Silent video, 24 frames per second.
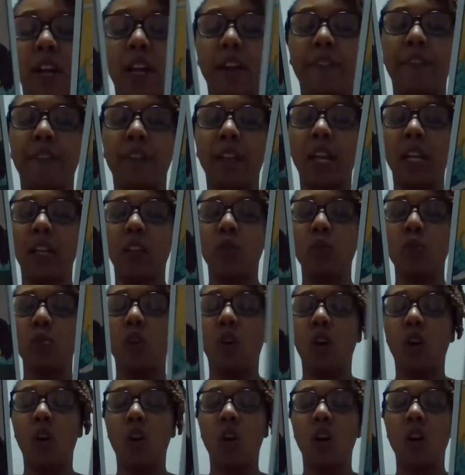And I feel like you
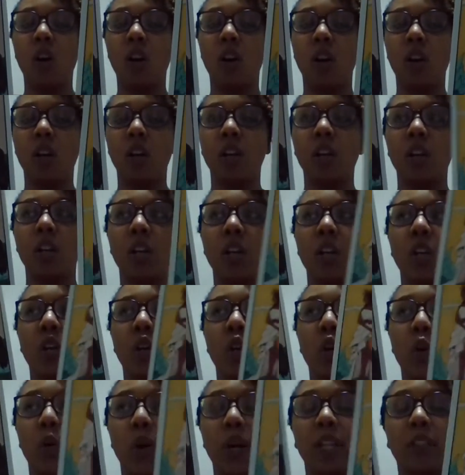are
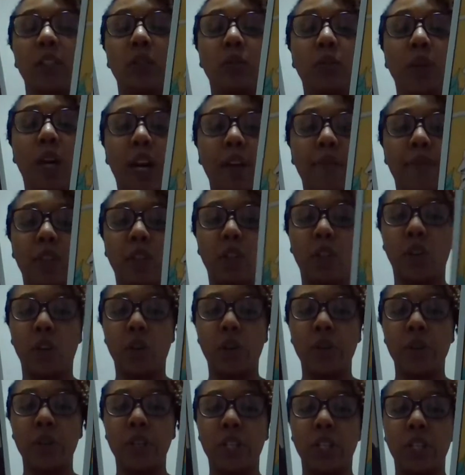going to have the
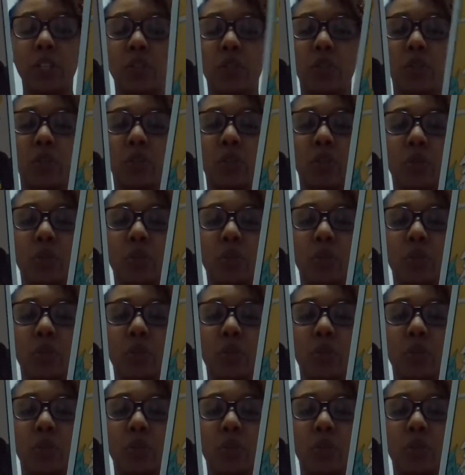courage